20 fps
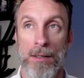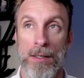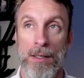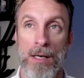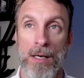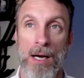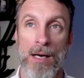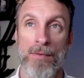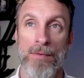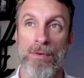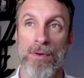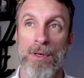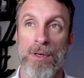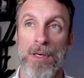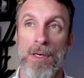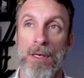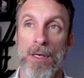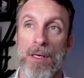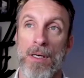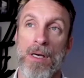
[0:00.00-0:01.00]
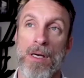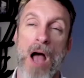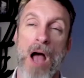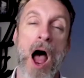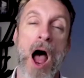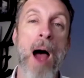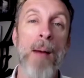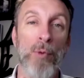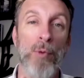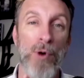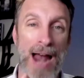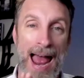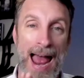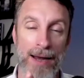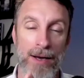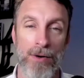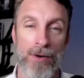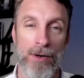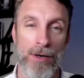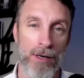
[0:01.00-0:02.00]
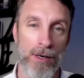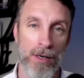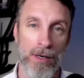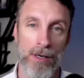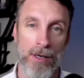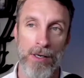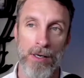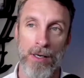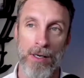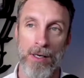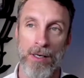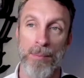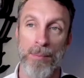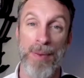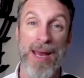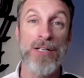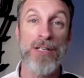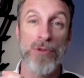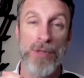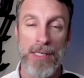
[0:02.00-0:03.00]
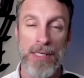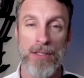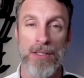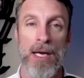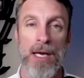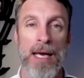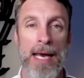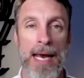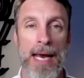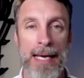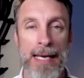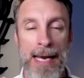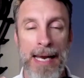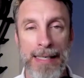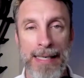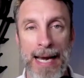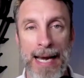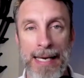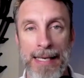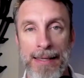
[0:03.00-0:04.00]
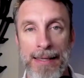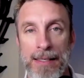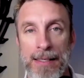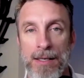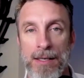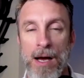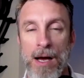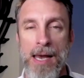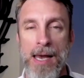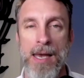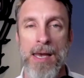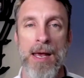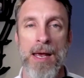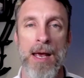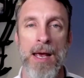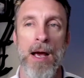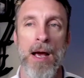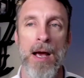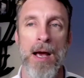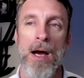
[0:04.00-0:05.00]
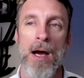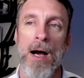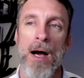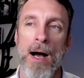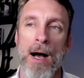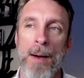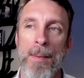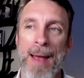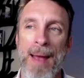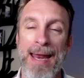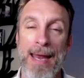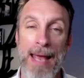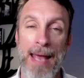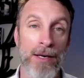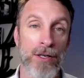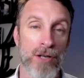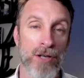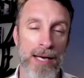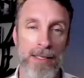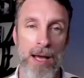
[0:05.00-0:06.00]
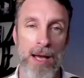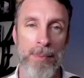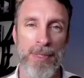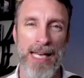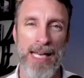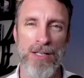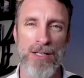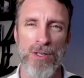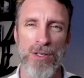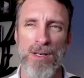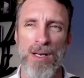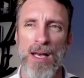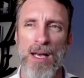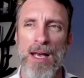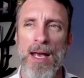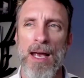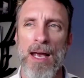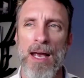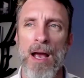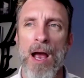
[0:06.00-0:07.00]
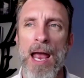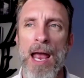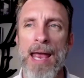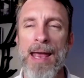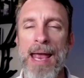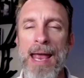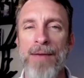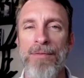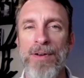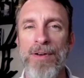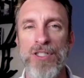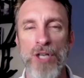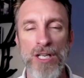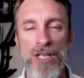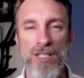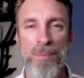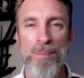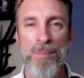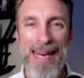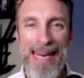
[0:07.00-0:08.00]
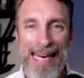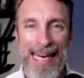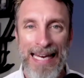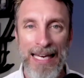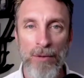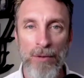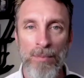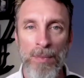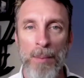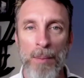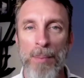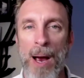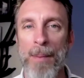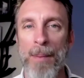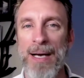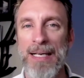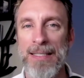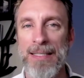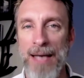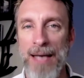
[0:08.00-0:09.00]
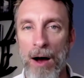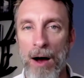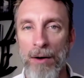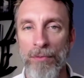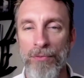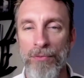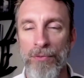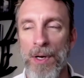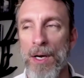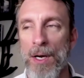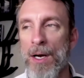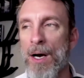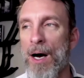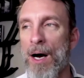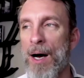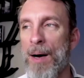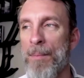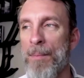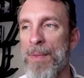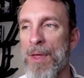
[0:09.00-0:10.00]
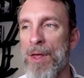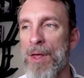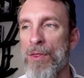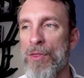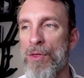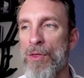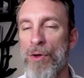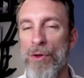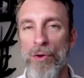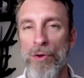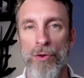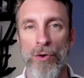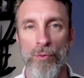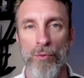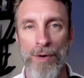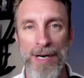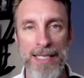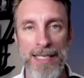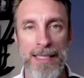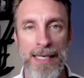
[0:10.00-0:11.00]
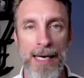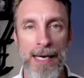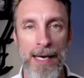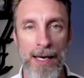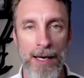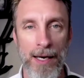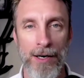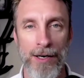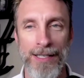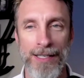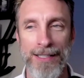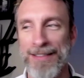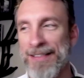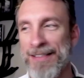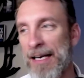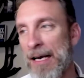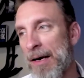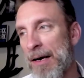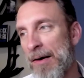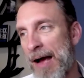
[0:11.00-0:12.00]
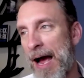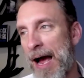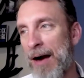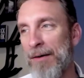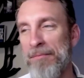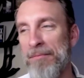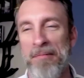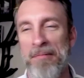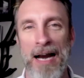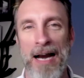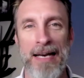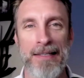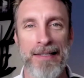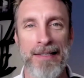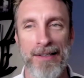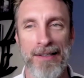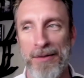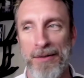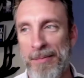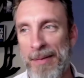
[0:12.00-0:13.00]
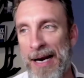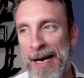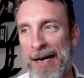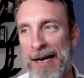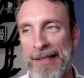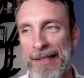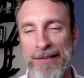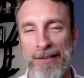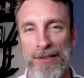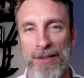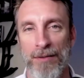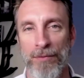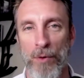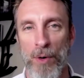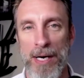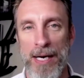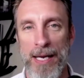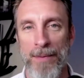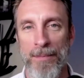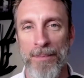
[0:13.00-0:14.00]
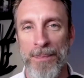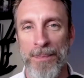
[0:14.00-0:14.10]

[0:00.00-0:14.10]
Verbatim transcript: kind of comrade or, or, or compatriots in, in getting this done. Um, and, and there's heightened obligation. If it's just me by myself, um, the, the risk here is, well, I didn't tell anyone about it. I can just avoid it.